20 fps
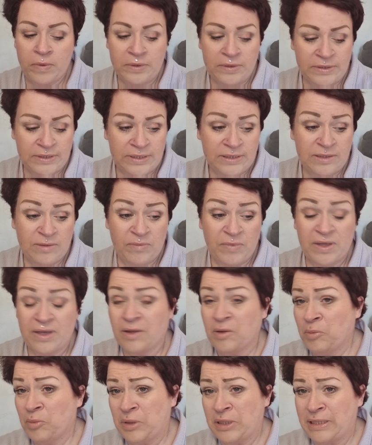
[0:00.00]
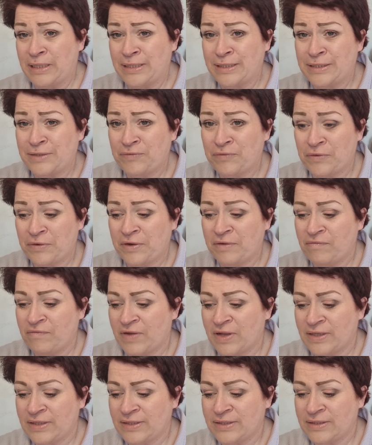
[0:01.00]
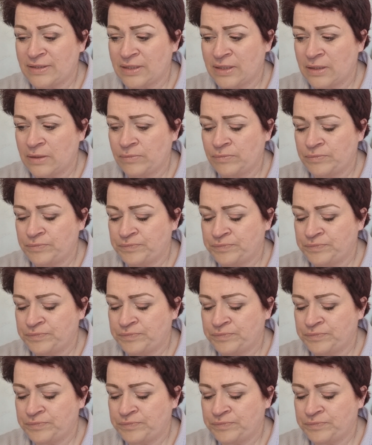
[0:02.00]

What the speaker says: and see something completely different I fancy.